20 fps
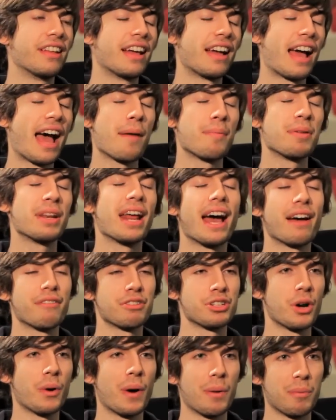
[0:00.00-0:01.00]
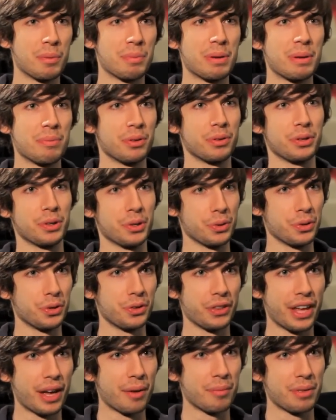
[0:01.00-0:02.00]
happy to have show up when people
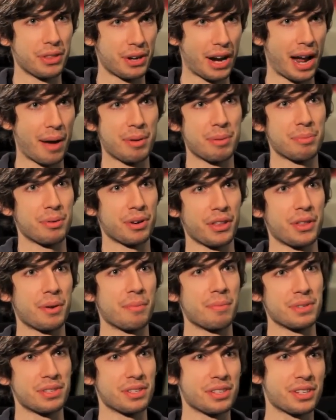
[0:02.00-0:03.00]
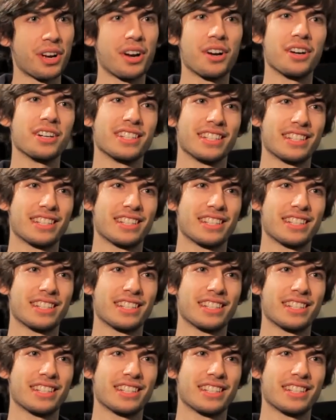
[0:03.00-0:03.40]
Google them, that they're happy to put on their business cards,